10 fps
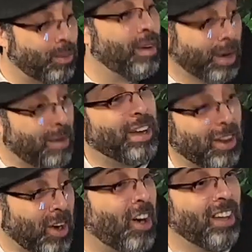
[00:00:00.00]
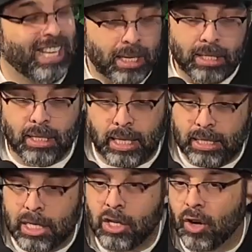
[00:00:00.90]
recovering alcoholic, it's
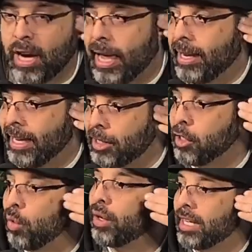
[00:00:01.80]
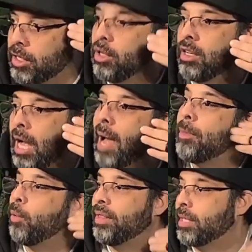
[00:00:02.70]
in your head. It's I'm
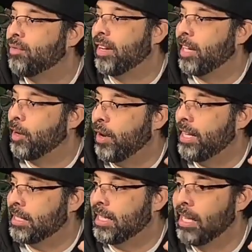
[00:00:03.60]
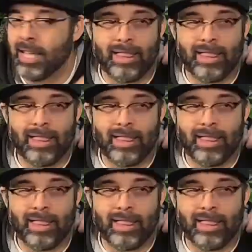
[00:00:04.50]
the one that's fucking crazy.